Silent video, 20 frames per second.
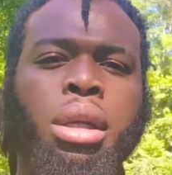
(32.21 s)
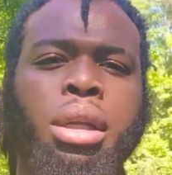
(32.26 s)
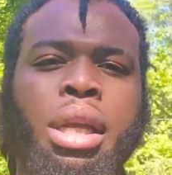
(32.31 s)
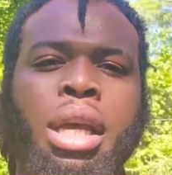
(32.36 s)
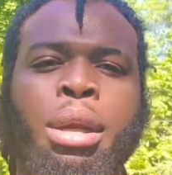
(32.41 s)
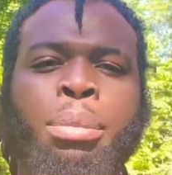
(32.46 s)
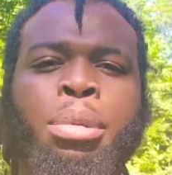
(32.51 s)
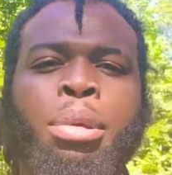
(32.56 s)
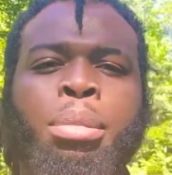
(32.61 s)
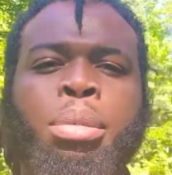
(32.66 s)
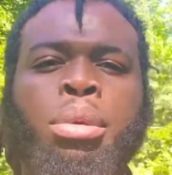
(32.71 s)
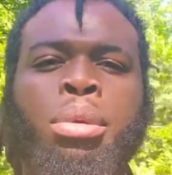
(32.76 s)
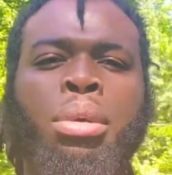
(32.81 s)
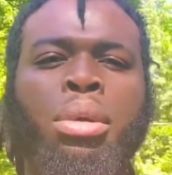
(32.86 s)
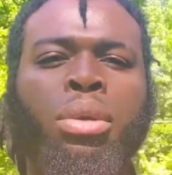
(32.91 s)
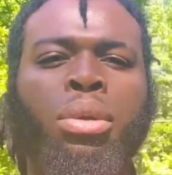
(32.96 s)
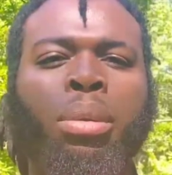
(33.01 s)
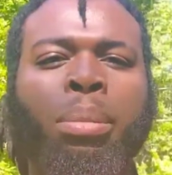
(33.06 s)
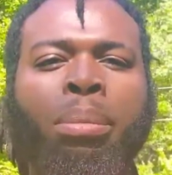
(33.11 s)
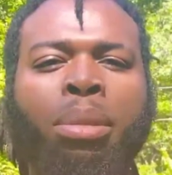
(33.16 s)
A lot of people
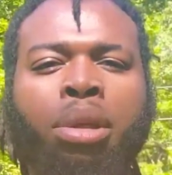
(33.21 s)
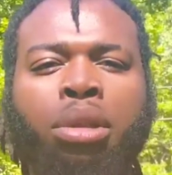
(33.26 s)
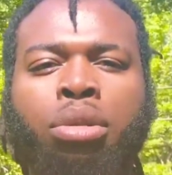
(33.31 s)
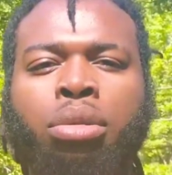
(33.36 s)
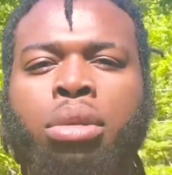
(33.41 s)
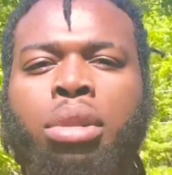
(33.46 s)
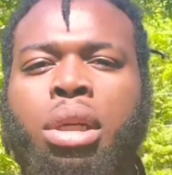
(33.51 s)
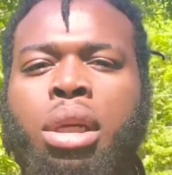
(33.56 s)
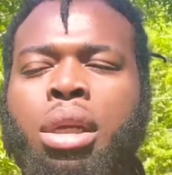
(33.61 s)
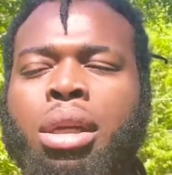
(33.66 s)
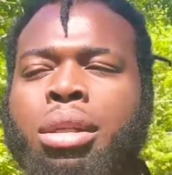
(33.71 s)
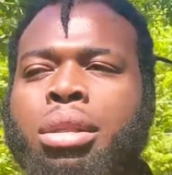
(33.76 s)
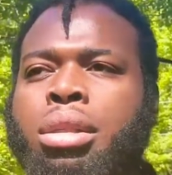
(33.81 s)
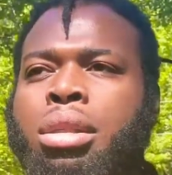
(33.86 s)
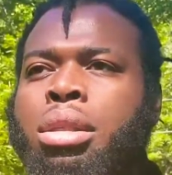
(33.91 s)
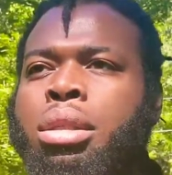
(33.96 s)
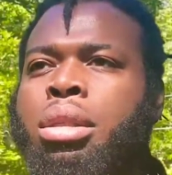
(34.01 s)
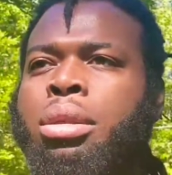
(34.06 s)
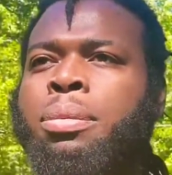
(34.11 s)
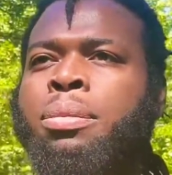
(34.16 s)
going through mental
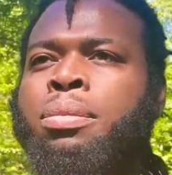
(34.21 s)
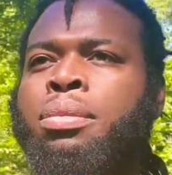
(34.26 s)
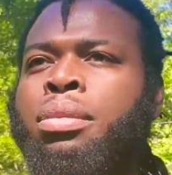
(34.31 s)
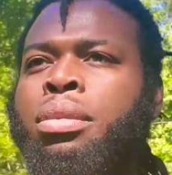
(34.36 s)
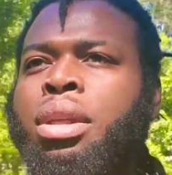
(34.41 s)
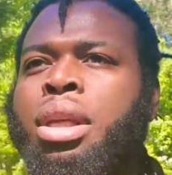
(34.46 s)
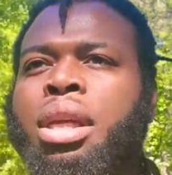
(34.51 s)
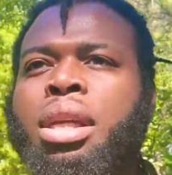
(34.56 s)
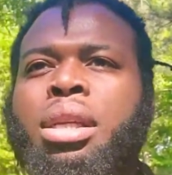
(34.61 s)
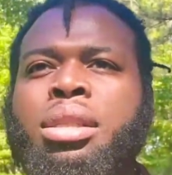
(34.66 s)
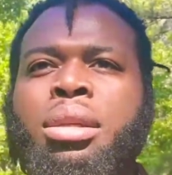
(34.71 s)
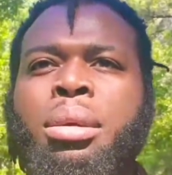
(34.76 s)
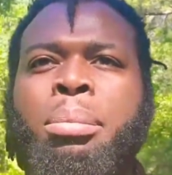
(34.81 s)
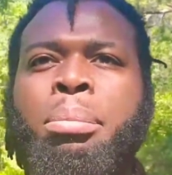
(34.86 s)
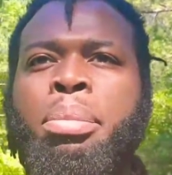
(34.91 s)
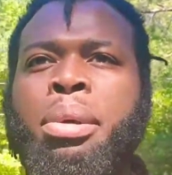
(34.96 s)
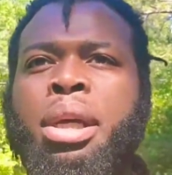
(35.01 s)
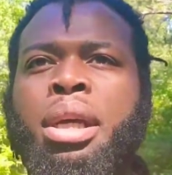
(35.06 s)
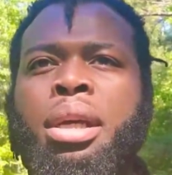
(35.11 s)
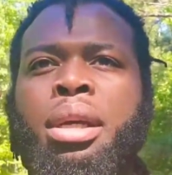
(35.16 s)
changes. And it's a
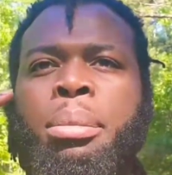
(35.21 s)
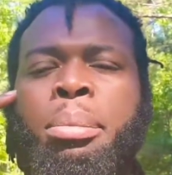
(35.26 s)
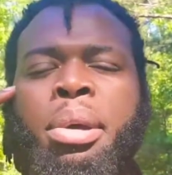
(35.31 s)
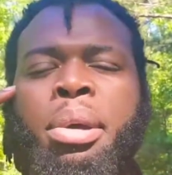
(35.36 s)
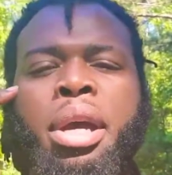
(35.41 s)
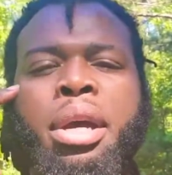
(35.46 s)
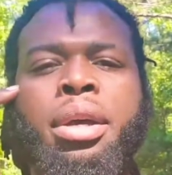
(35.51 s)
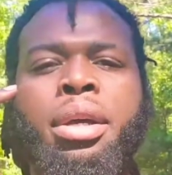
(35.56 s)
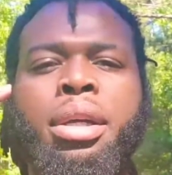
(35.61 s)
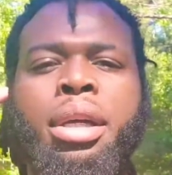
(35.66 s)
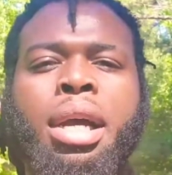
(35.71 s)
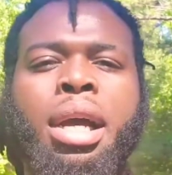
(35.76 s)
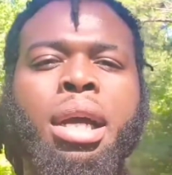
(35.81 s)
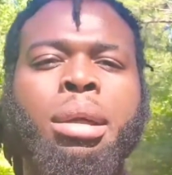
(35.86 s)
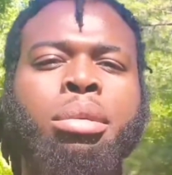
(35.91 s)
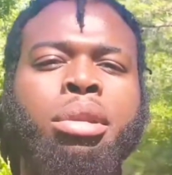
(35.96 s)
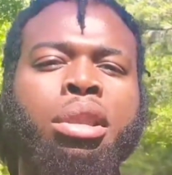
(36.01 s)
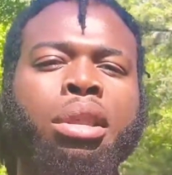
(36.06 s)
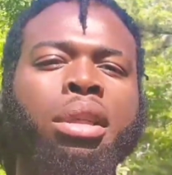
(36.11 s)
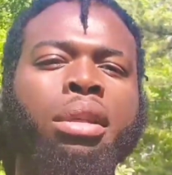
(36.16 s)
big
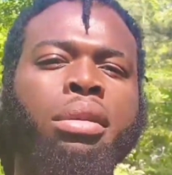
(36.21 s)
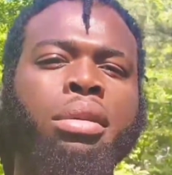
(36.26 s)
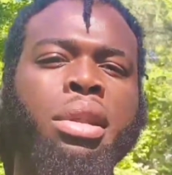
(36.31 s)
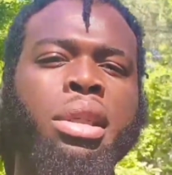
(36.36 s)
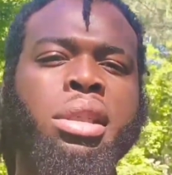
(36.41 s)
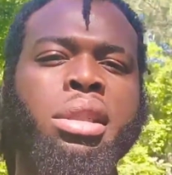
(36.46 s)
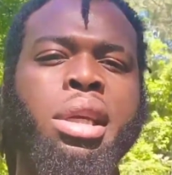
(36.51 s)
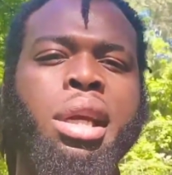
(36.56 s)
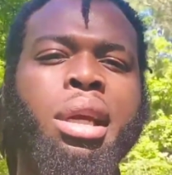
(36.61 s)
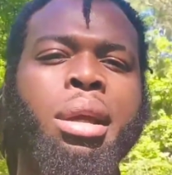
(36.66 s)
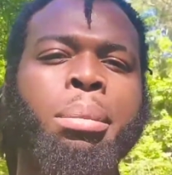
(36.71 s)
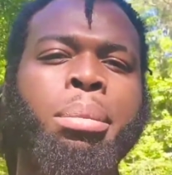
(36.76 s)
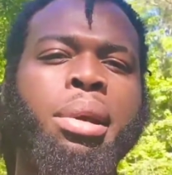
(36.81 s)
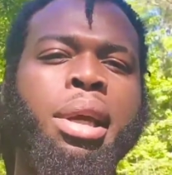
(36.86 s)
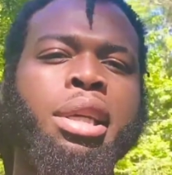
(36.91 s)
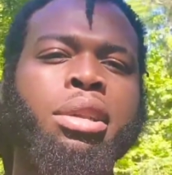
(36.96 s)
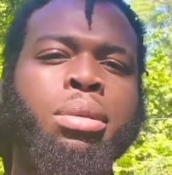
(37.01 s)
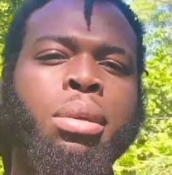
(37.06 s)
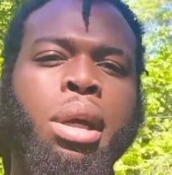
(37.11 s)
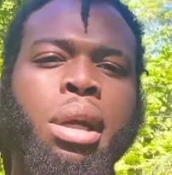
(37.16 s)
paradigm shift that's taking
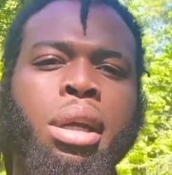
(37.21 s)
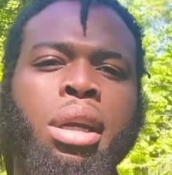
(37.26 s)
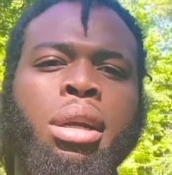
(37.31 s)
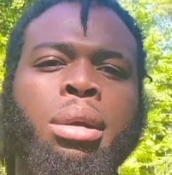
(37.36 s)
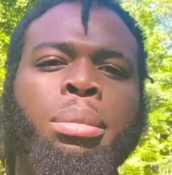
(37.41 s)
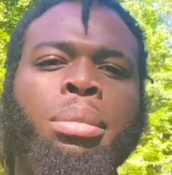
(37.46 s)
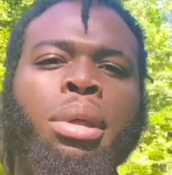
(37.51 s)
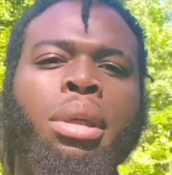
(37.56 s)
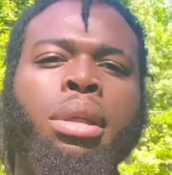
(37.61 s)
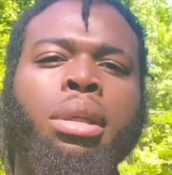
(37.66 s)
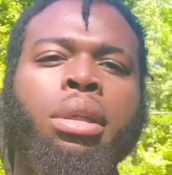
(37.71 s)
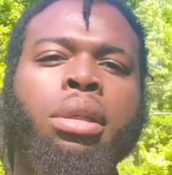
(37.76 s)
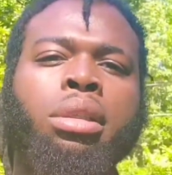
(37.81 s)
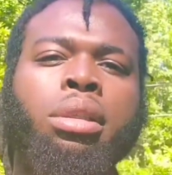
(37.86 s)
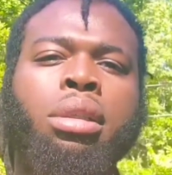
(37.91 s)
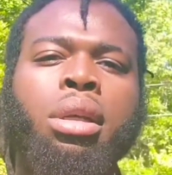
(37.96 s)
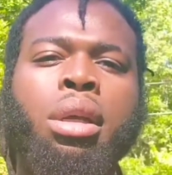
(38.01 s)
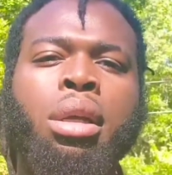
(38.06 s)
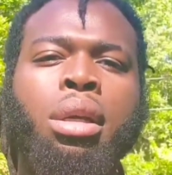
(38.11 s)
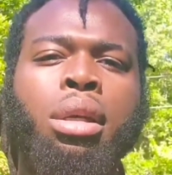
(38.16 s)
place right now
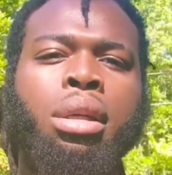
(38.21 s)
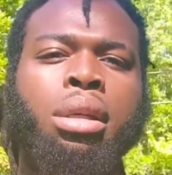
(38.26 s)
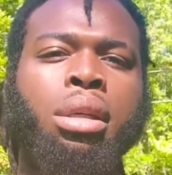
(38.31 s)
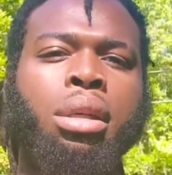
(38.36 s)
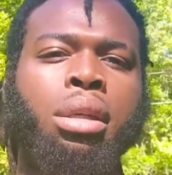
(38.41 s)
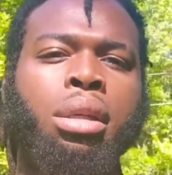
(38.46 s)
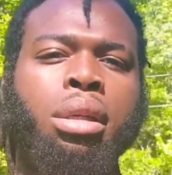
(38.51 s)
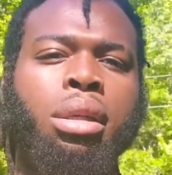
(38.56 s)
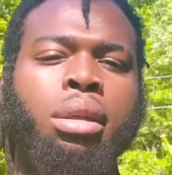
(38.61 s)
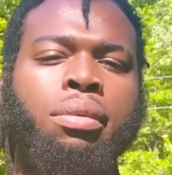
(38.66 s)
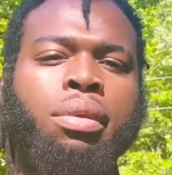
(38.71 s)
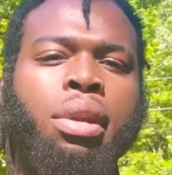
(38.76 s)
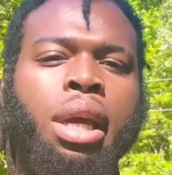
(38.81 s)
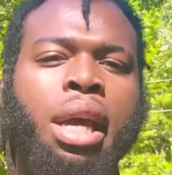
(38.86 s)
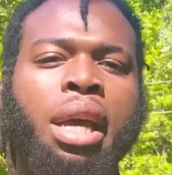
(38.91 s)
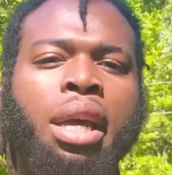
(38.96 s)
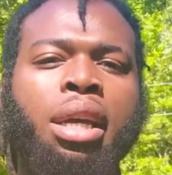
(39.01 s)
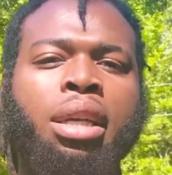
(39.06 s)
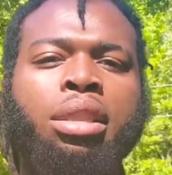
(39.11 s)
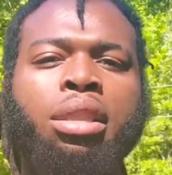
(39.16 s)
because of the
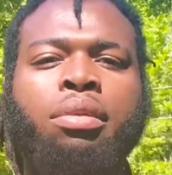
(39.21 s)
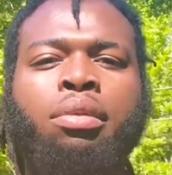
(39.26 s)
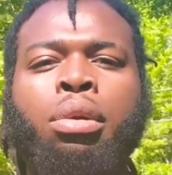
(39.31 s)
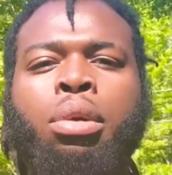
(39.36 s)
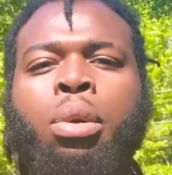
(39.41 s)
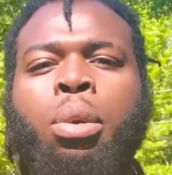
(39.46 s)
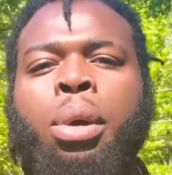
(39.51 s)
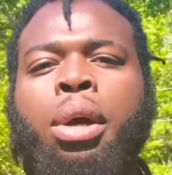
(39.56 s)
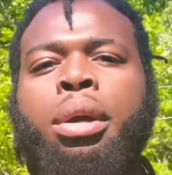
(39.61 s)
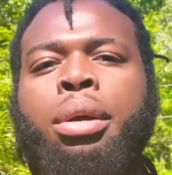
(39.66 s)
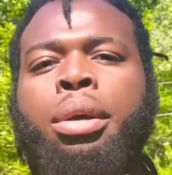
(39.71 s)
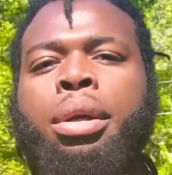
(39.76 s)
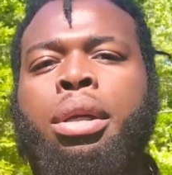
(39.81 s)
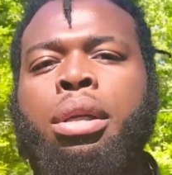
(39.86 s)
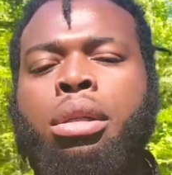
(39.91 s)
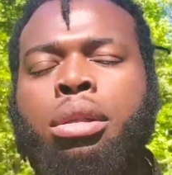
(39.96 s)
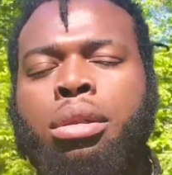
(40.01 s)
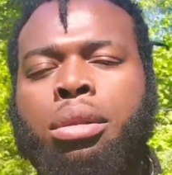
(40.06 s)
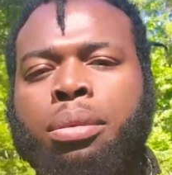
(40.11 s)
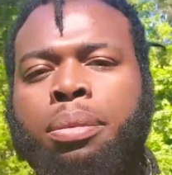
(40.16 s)
age of
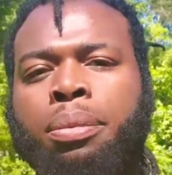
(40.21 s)
Aquarius.